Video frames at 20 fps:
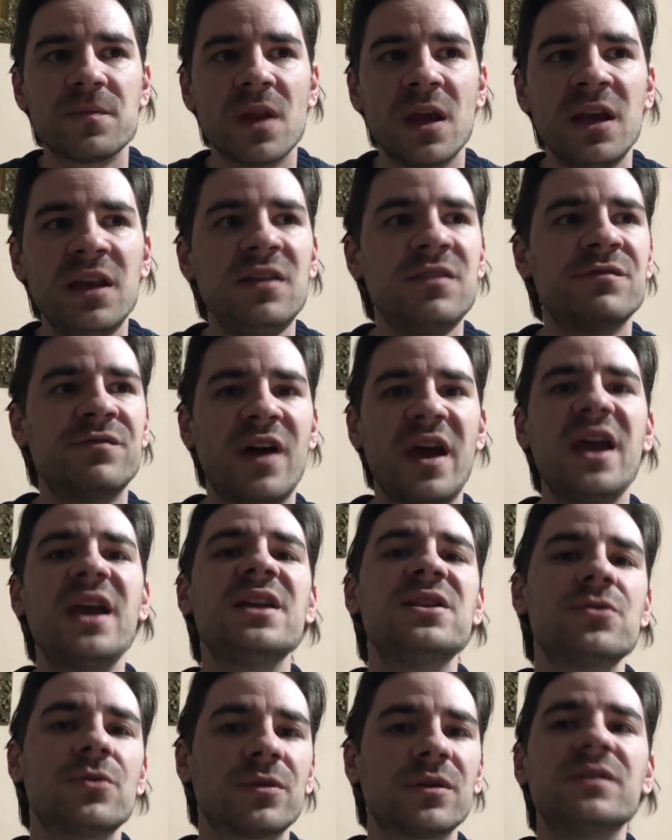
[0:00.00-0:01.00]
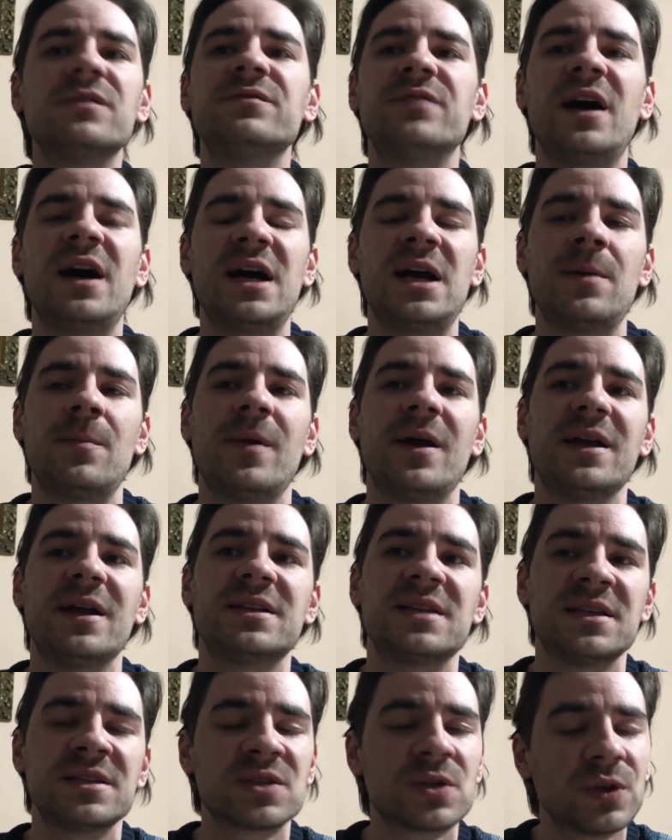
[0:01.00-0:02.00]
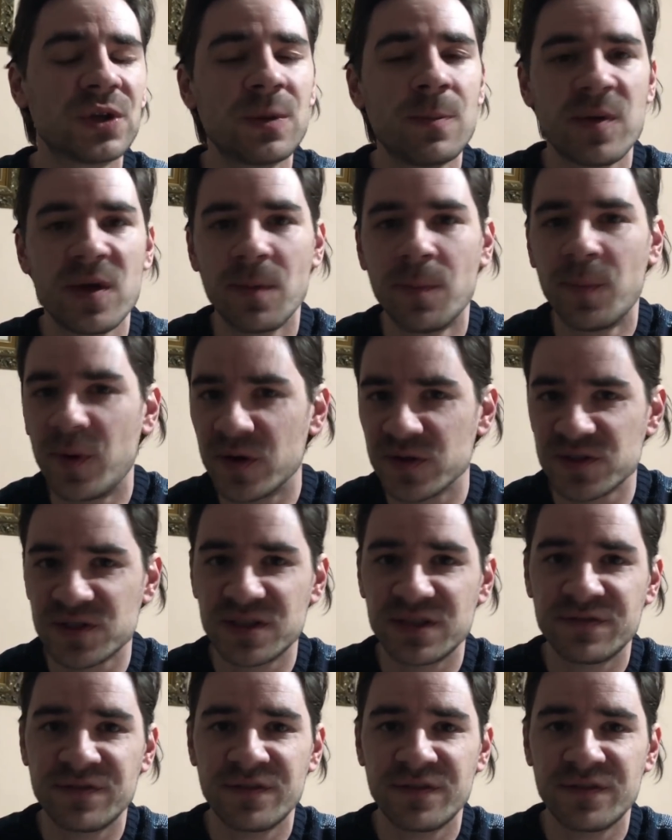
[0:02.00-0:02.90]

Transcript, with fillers: invade your environment is going to be a positive